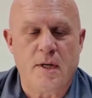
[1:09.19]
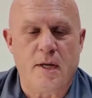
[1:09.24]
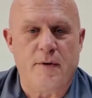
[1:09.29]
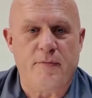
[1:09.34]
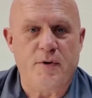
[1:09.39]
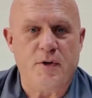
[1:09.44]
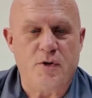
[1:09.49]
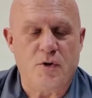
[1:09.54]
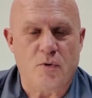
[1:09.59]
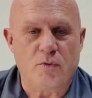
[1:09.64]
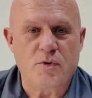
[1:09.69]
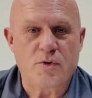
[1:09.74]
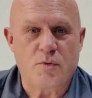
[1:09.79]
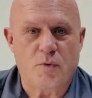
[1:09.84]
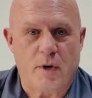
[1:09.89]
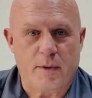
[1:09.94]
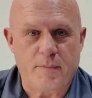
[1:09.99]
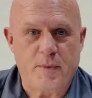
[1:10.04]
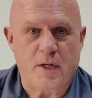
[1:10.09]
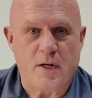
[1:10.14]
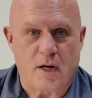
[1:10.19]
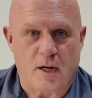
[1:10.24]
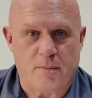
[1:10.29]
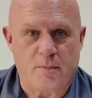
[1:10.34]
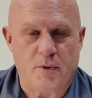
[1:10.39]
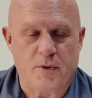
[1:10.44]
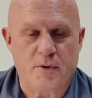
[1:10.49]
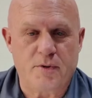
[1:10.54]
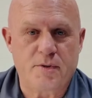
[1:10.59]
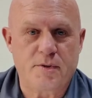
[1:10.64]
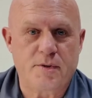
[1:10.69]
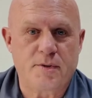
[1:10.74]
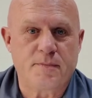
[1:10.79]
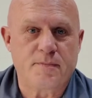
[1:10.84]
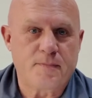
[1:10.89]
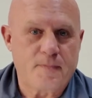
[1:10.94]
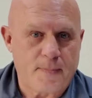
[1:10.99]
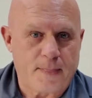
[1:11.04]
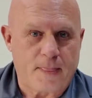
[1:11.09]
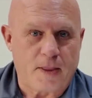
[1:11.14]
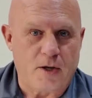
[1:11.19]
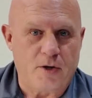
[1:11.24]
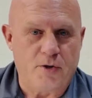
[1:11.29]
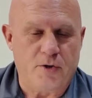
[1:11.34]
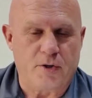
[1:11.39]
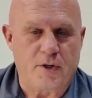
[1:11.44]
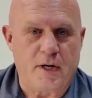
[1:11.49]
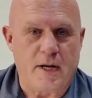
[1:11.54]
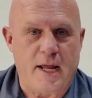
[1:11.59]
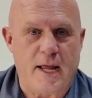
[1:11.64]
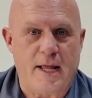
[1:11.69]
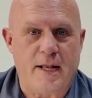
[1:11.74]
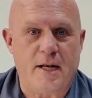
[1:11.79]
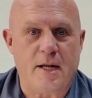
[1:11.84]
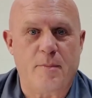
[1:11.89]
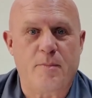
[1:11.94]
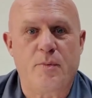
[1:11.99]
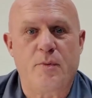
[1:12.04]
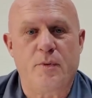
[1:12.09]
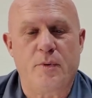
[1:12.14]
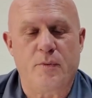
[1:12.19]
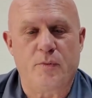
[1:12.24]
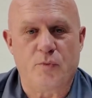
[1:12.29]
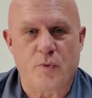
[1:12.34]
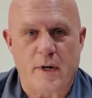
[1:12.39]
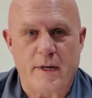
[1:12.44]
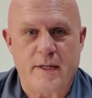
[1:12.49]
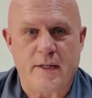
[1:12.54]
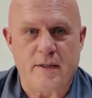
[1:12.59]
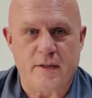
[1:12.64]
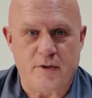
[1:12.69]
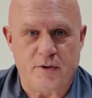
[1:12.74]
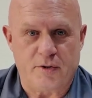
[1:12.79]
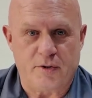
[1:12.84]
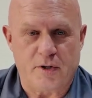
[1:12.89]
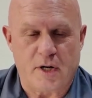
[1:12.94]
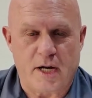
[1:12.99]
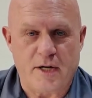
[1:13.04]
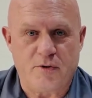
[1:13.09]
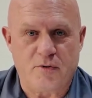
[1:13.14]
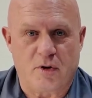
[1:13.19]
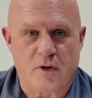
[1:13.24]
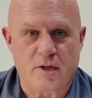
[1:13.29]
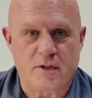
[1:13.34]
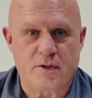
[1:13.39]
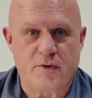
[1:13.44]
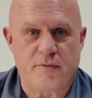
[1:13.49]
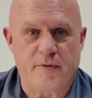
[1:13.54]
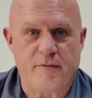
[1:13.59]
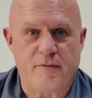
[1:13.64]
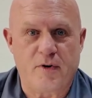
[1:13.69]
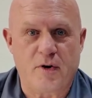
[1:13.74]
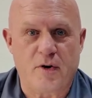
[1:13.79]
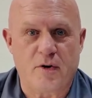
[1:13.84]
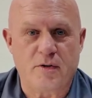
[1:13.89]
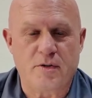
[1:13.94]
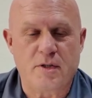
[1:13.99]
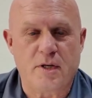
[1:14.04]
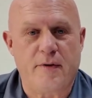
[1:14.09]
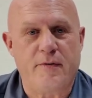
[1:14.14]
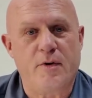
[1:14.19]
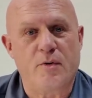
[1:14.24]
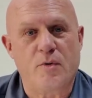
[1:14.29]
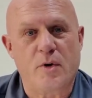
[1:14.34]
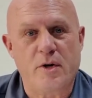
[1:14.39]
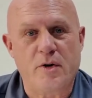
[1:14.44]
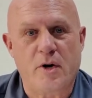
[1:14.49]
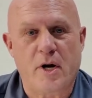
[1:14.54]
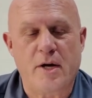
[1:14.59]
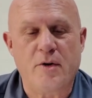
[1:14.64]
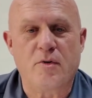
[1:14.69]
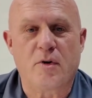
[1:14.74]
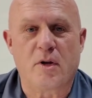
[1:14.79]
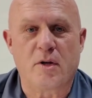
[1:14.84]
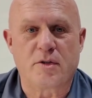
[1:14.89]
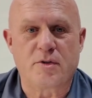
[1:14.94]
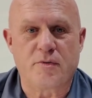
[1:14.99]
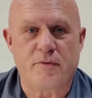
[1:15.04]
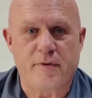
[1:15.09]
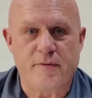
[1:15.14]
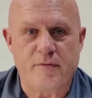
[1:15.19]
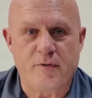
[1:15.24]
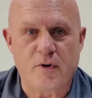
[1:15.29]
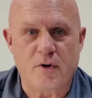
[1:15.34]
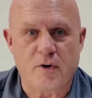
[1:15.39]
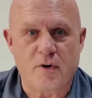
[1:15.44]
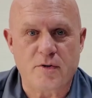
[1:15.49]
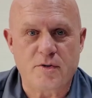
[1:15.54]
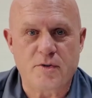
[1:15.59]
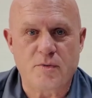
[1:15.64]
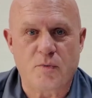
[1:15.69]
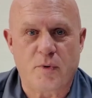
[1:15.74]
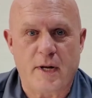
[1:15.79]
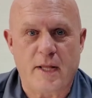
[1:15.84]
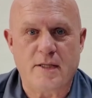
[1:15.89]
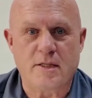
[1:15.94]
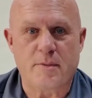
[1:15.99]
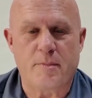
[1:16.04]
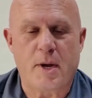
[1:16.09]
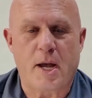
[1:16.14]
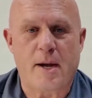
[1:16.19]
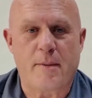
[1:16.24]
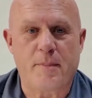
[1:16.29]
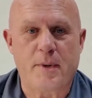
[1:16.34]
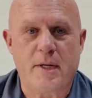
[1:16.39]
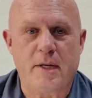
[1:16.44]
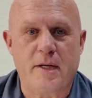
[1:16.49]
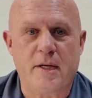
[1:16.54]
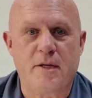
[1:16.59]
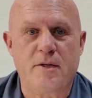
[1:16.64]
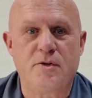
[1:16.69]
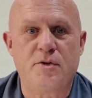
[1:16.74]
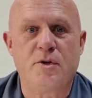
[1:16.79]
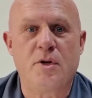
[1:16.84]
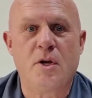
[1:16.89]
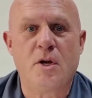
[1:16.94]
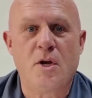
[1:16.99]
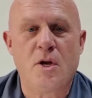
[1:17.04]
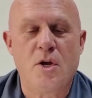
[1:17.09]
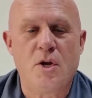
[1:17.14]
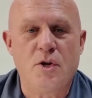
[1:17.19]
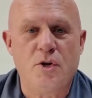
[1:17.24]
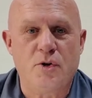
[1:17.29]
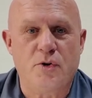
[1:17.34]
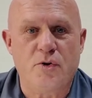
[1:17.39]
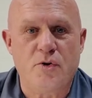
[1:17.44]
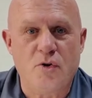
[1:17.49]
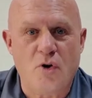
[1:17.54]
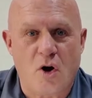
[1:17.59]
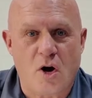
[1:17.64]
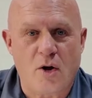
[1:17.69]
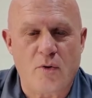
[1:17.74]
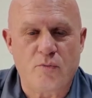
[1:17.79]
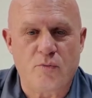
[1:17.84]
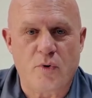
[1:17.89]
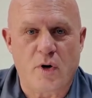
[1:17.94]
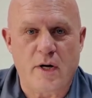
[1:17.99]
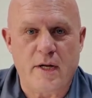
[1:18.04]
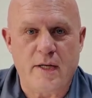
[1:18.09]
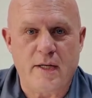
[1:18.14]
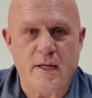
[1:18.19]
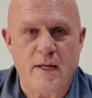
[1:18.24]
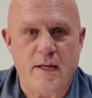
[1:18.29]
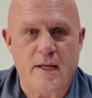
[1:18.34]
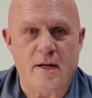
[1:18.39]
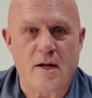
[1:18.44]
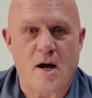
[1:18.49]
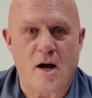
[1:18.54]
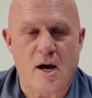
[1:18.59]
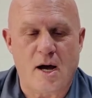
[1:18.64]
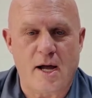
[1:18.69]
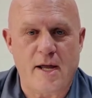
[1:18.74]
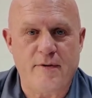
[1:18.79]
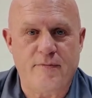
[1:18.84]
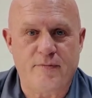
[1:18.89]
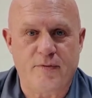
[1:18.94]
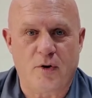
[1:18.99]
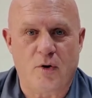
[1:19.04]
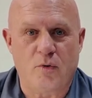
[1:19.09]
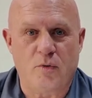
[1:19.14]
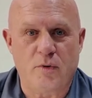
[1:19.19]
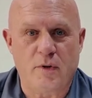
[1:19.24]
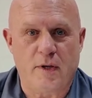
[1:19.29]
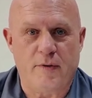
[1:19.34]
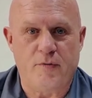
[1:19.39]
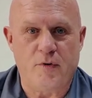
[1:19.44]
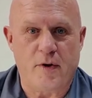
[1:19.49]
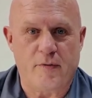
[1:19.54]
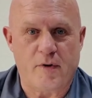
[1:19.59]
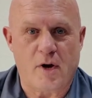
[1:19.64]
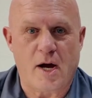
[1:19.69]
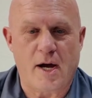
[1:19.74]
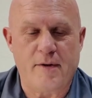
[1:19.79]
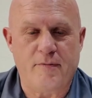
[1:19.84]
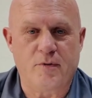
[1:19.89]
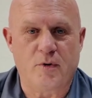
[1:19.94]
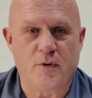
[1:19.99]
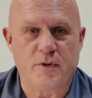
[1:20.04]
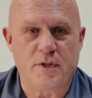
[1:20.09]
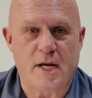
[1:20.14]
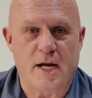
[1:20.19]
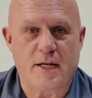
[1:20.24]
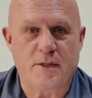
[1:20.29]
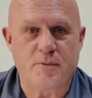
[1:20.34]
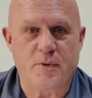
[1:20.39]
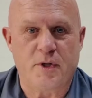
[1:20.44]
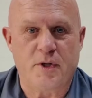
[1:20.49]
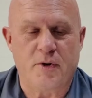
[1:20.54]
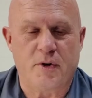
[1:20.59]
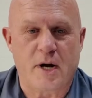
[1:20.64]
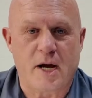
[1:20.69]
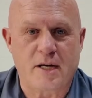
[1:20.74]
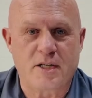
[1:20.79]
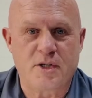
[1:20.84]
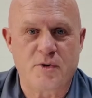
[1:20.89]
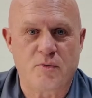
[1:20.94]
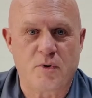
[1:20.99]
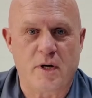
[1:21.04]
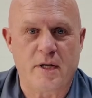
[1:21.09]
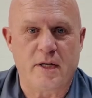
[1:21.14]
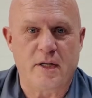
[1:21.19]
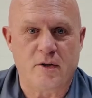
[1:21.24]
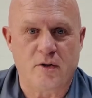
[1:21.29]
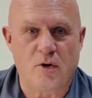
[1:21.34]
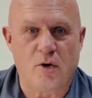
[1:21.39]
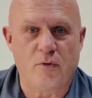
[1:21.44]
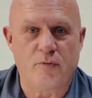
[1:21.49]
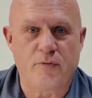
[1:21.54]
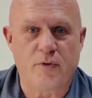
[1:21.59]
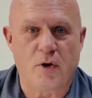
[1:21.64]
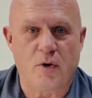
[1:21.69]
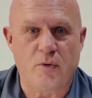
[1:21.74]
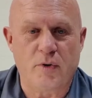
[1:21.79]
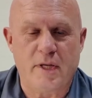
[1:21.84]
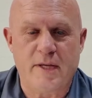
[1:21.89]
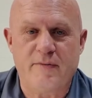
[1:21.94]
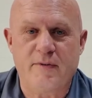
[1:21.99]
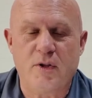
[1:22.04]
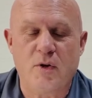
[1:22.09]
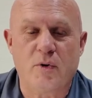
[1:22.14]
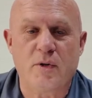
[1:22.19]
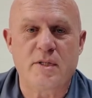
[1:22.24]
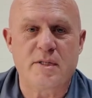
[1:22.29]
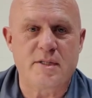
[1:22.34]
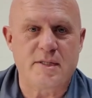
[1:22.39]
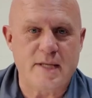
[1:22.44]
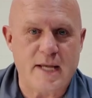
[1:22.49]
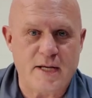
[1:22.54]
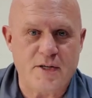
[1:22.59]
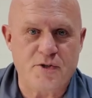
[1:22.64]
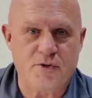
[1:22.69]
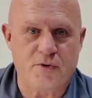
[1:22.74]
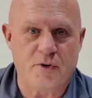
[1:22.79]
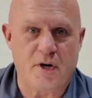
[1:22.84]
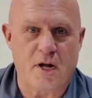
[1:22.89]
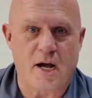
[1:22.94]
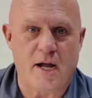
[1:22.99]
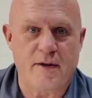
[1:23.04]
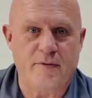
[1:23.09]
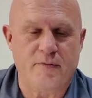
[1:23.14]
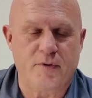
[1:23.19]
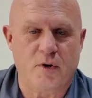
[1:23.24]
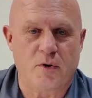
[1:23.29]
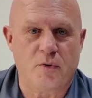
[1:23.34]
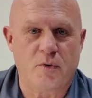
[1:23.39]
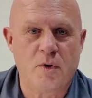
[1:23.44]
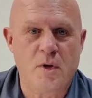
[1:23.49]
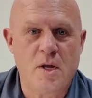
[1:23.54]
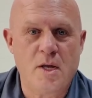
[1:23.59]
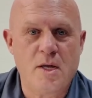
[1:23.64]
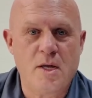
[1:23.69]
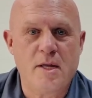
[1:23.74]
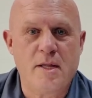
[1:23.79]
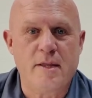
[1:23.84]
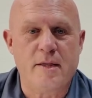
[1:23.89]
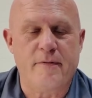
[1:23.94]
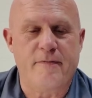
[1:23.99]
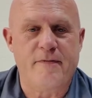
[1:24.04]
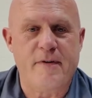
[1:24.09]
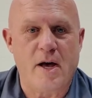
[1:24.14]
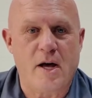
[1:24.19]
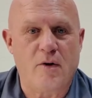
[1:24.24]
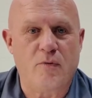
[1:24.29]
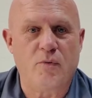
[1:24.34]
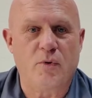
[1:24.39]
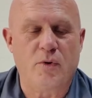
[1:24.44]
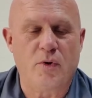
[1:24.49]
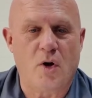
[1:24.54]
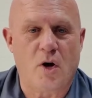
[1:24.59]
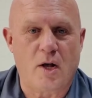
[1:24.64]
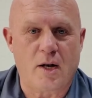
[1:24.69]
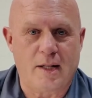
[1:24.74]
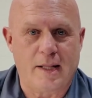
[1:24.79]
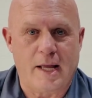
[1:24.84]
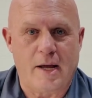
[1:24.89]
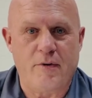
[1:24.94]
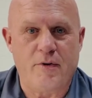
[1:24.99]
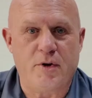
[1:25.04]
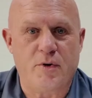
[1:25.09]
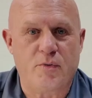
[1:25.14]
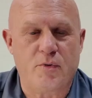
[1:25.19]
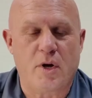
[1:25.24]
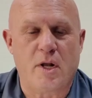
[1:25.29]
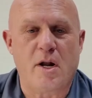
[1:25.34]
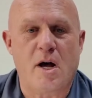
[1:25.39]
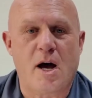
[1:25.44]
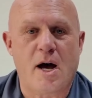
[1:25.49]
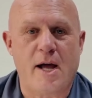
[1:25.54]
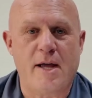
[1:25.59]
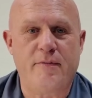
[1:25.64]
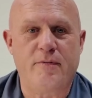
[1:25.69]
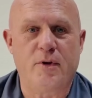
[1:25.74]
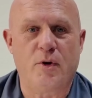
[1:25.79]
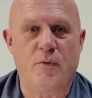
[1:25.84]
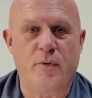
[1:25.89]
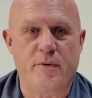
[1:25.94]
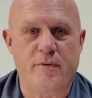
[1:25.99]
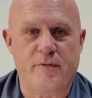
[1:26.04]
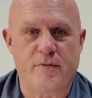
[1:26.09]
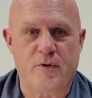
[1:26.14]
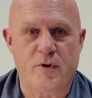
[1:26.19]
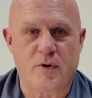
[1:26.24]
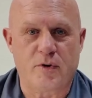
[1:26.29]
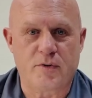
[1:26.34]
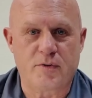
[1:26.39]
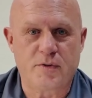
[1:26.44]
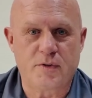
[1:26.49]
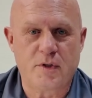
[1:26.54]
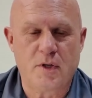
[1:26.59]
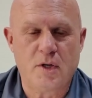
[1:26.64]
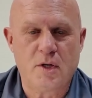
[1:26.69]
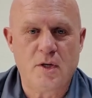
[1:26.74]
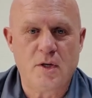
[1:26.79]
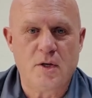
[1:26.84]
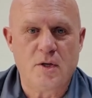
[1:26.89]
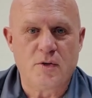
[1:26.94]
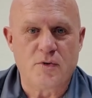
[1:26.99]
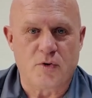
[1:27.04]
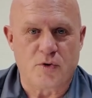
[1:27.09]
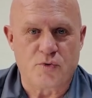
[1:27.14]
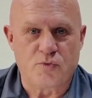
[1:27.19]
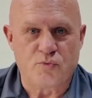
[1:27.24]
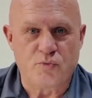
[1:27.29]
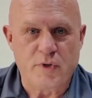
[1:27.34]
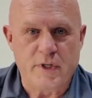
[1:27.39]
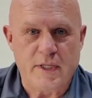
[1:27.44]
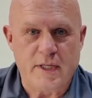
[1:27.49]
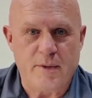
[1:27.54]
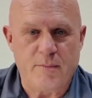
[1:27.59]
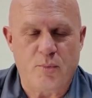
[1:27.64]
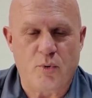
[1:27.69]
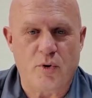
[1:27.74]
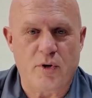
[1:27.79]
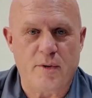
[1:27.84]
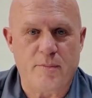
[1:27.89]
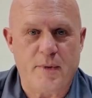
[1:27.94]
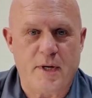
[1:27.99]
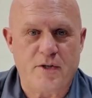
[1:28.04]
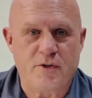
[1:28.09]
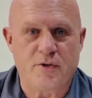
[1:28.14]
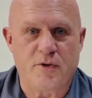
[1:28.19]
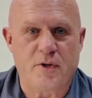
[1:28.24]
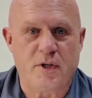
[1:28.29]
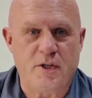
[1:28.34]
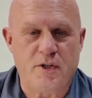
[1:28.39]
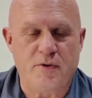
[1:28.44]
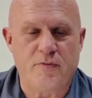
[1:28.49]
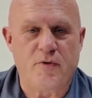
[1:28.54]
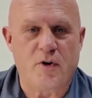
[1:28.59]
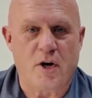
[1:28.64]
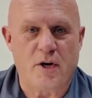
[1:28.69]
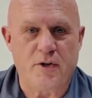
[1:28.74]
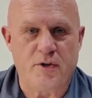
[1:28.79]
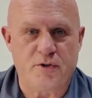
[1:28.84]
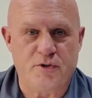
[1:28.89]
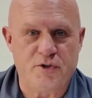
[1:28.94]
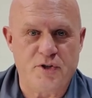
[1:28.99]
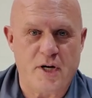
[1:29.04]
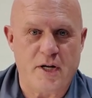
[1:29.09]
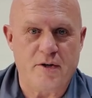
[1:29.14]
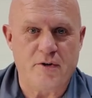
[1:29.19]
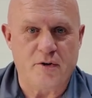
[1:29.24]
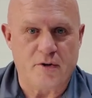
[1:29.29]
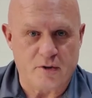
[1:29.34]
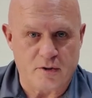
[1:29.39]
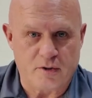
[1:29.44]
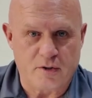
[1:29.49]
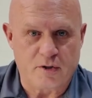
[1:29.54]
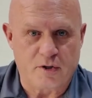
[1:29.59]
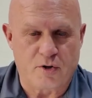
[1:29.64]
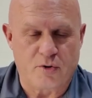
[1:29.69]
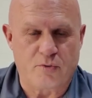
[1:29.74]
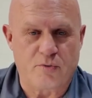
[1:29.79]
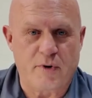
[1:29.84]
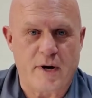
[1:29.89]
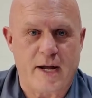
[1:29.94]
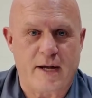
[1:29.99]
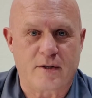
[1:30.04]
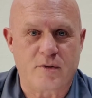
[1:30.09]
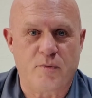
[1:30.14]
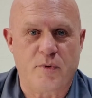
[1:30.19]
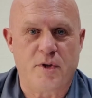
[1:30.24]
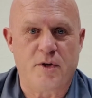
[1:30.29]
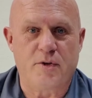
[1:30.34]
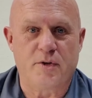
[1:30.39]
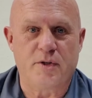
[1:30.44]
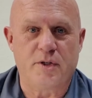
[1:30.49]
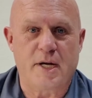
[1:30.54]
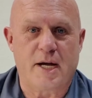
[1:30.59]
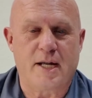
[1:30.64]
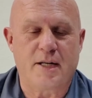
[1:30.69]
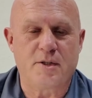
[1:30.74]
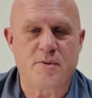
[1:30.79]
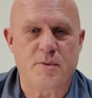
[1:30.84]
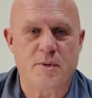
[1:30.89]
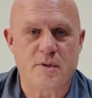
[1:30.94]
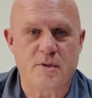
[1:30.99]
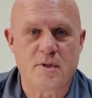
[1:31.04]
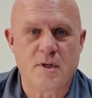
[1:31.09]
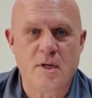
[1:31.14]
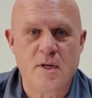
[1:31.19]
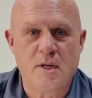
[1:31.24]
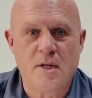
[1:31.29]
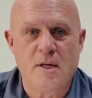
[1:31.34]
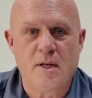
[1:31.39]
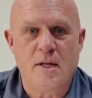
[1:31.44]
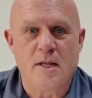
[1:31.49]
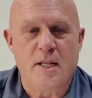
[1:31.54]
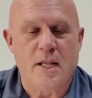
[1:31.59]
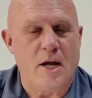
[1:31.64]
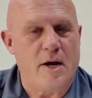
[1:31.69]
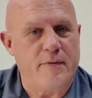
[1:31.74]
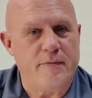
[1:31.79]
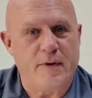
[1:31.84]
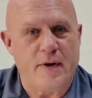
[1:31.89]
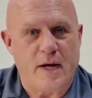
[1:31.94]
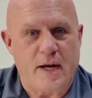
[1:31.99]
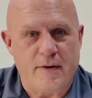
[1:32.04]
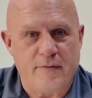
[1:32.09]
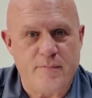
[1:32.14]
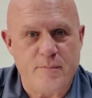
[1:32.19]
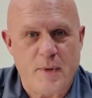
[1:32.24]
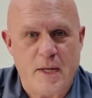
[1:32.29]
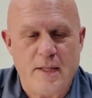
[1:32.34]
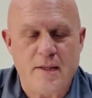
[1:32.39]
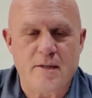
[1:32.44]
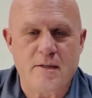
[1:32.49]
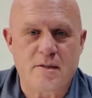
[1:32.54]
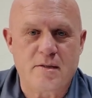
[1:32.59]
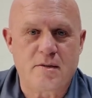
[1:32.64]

If you don't swap the couplers, you're going to end up running your hydraulics in reverse. If you run your hydraulics in reverse, what ends up happening is you're not running in high flow. If you have a high flow attachment, you're actually running in low flow. Even though it says you're in high flow, the valve will not allow you to run high flow in reverse. So it's really important to make sure that you've got your gender correct with your attachments. Now I've had